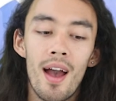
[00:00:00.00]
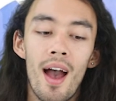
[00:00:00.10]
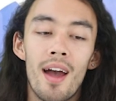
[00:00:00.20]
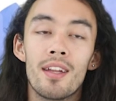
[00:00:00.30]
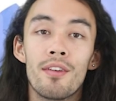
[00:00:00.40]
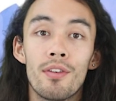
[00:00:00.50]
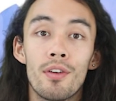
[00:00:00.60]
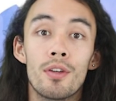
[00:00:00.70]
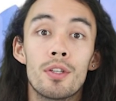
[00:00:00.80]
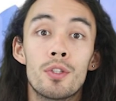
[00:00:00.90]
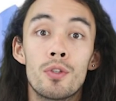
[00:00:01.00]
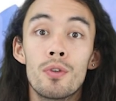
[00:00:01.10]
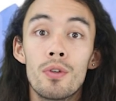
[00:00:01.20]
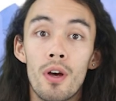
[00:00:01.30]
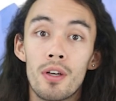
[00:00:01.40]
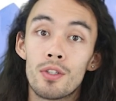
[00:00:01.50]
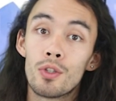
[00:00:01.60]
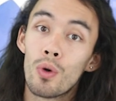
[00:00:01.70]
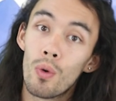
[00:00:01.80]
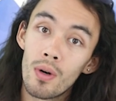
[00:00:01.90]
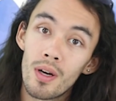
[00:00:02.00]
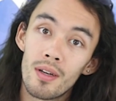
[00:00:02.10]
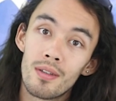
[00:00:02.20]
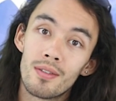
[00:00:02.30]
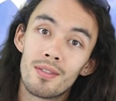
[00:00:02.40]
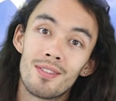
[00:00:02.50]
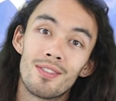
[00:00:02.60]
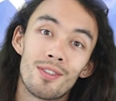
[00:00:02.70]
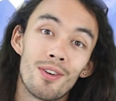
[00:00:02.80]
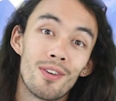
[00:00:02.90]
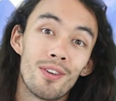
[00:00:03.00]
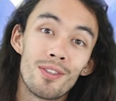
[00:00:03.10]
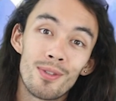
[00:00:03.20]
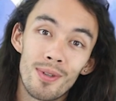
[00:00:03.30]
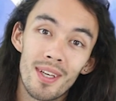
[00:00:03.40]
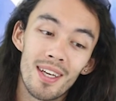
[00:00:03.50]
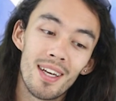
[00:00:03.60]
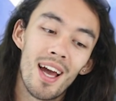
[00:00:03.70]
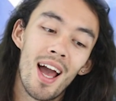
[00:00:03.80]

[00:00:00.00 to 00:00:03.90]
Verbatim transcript: And if you do not talk, so no talking,